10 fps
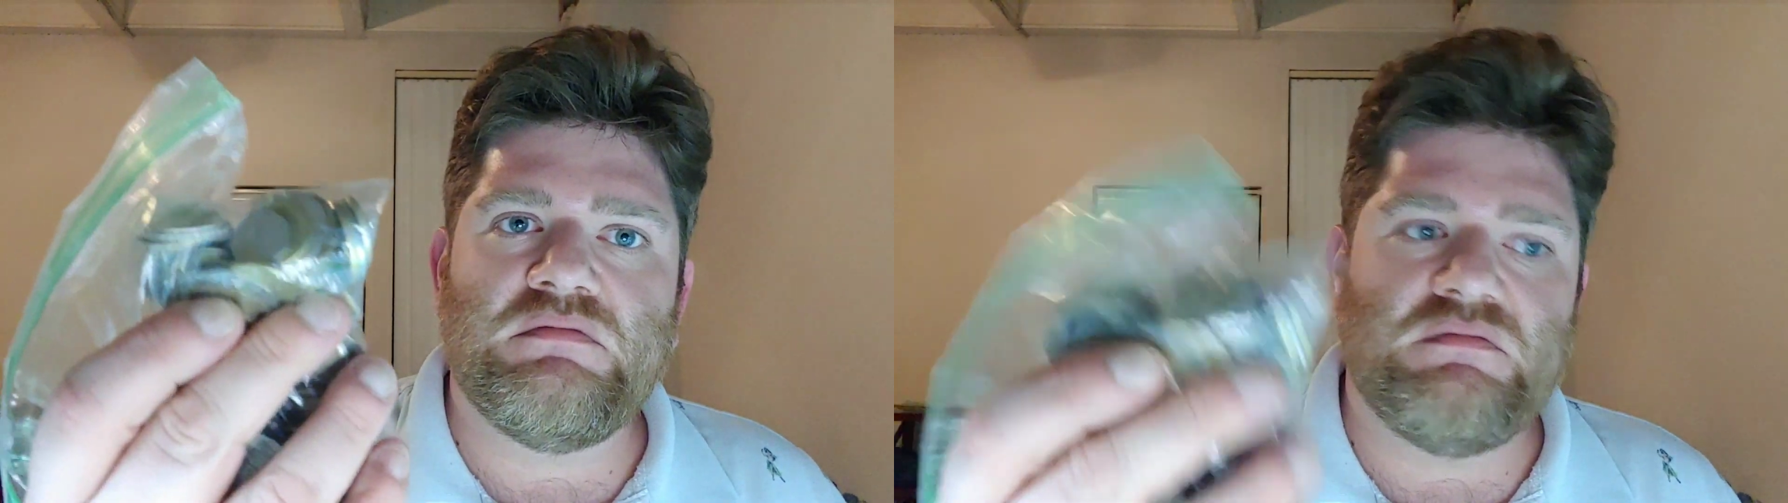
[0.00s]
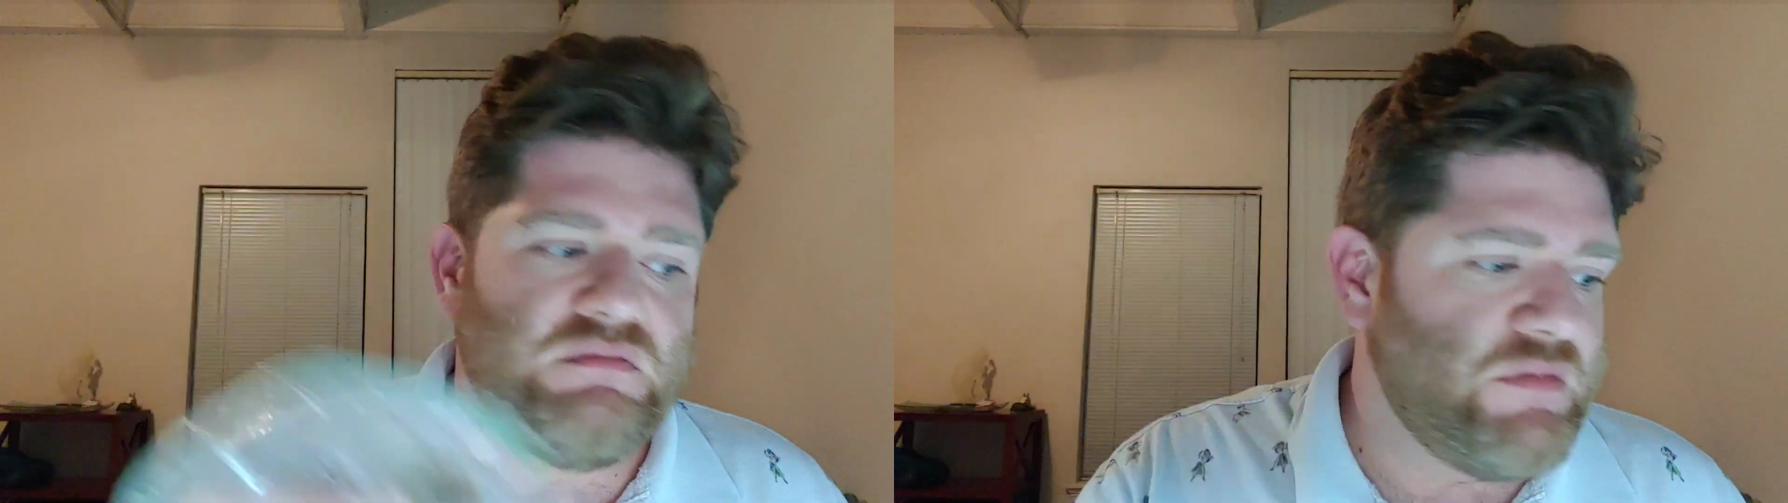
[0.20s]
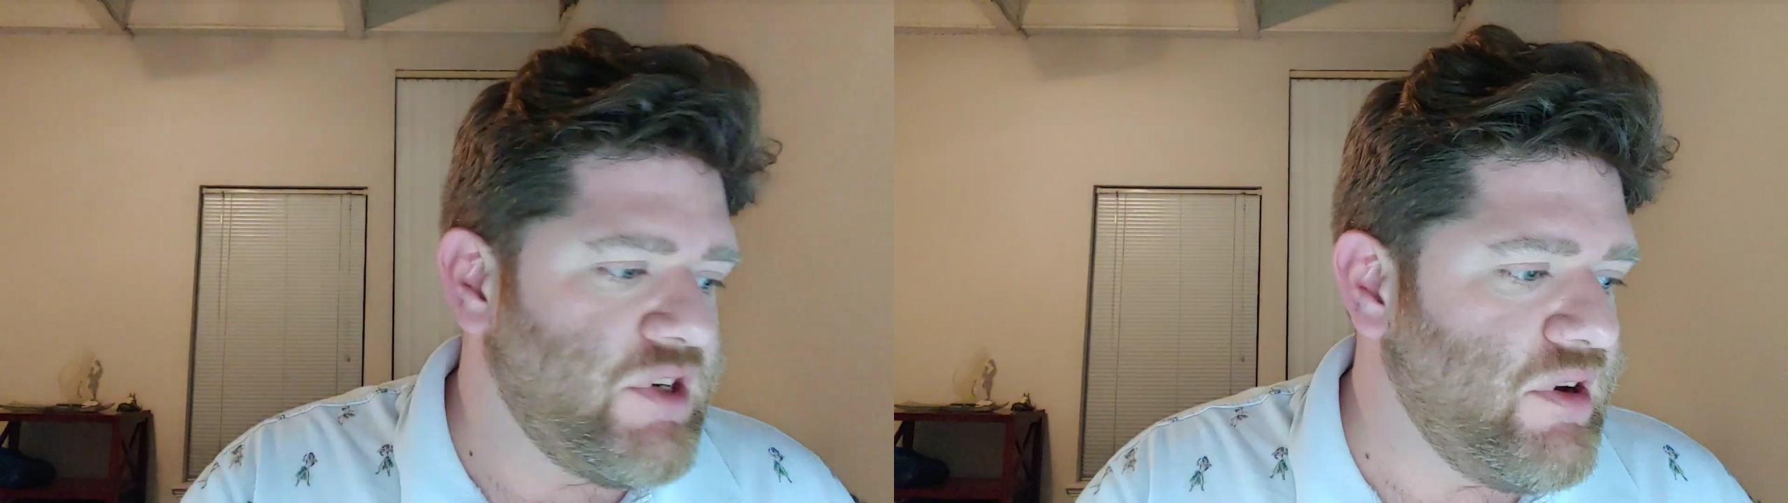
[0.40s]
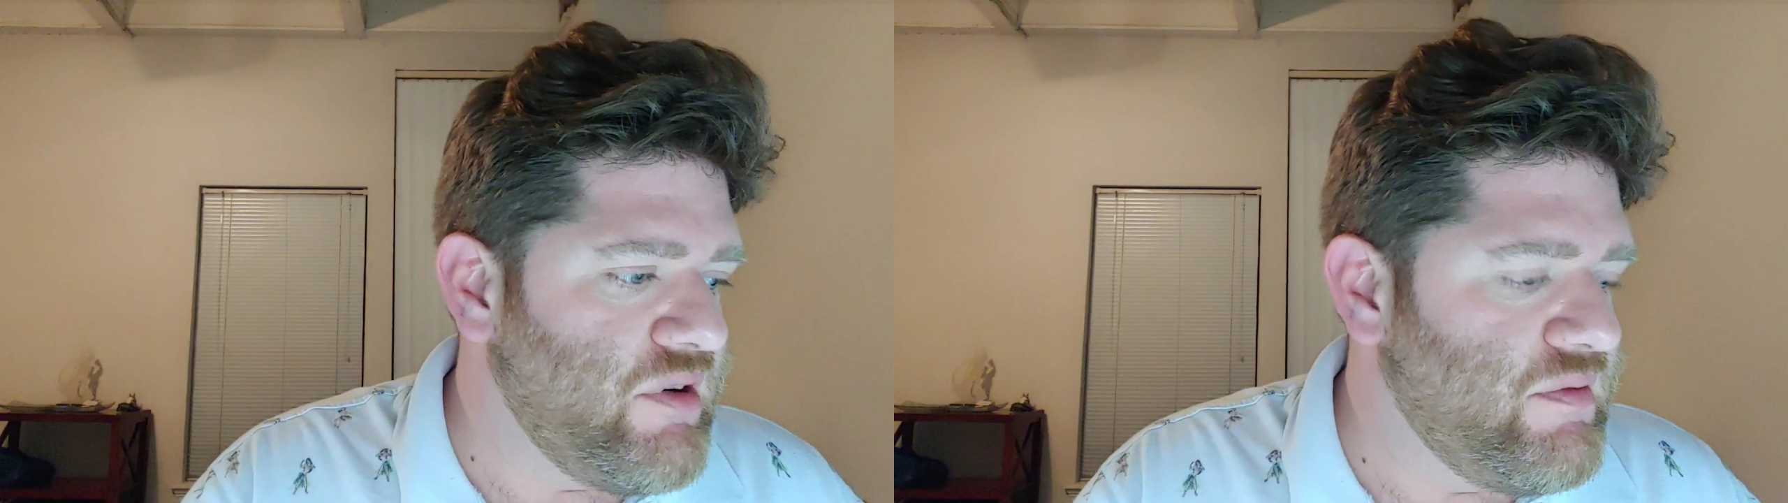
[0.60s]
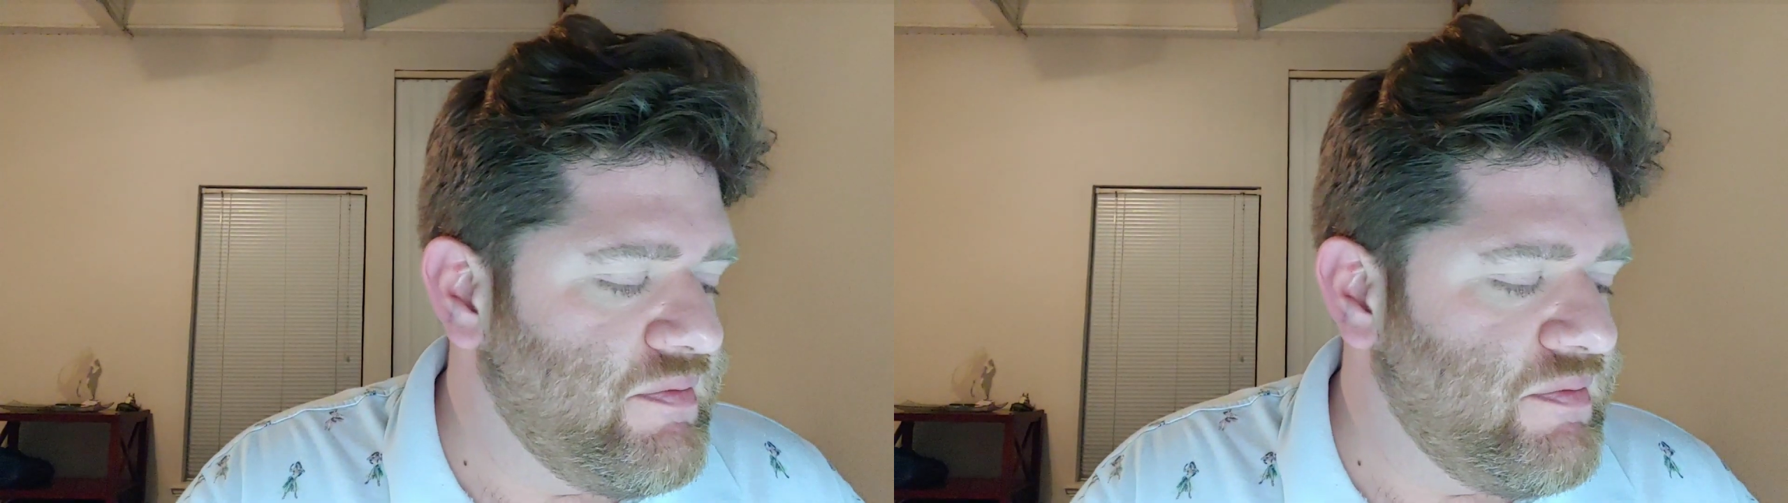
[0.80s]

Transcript: so